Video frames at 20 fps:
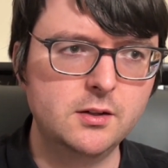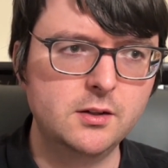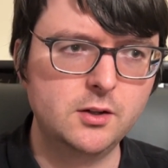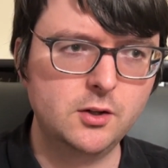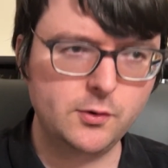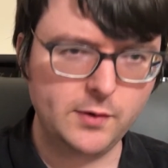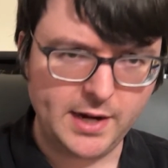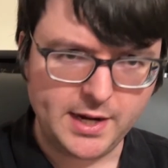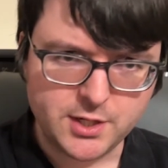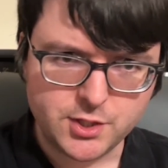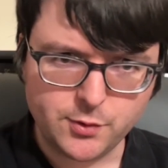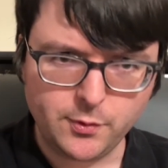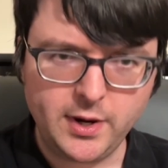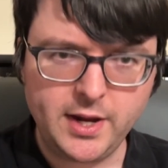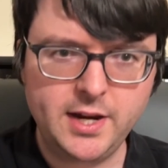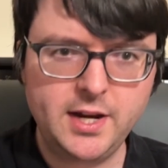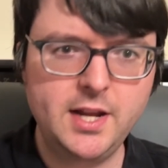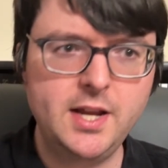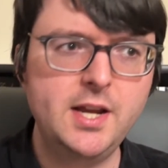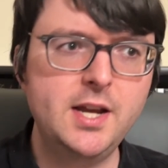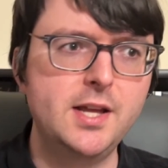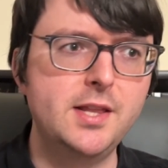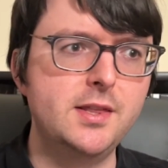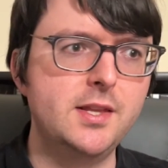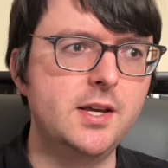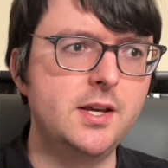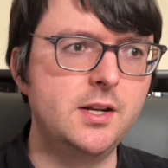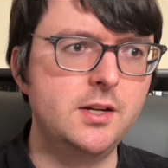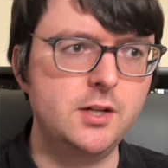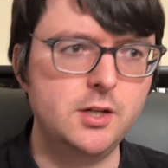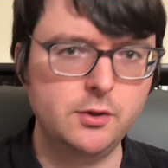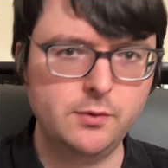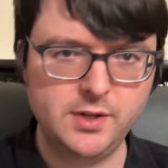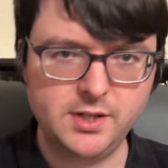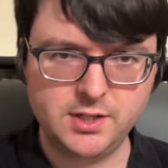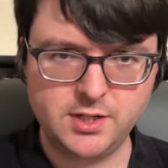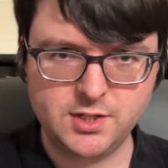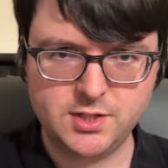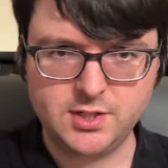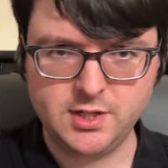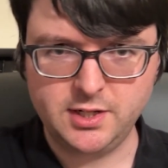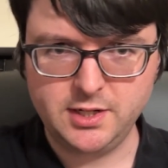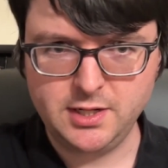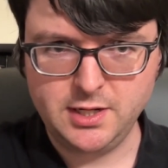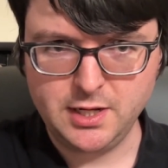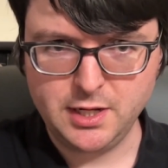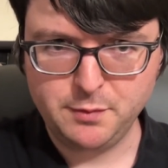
graduating and then going to study